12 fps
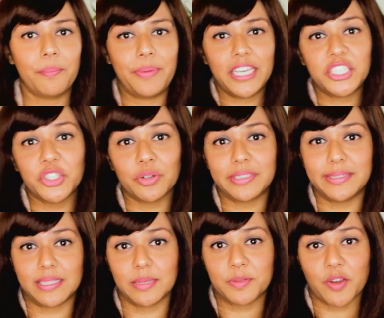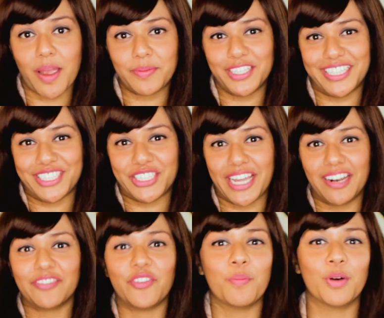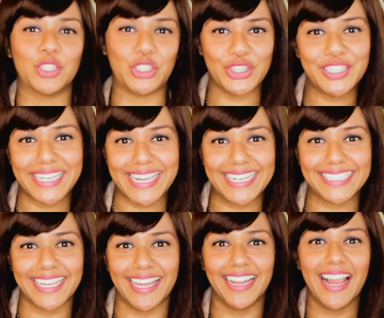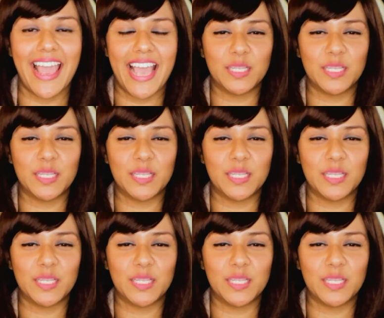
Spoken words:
Be sure to subscribe to this channel for more juicy intel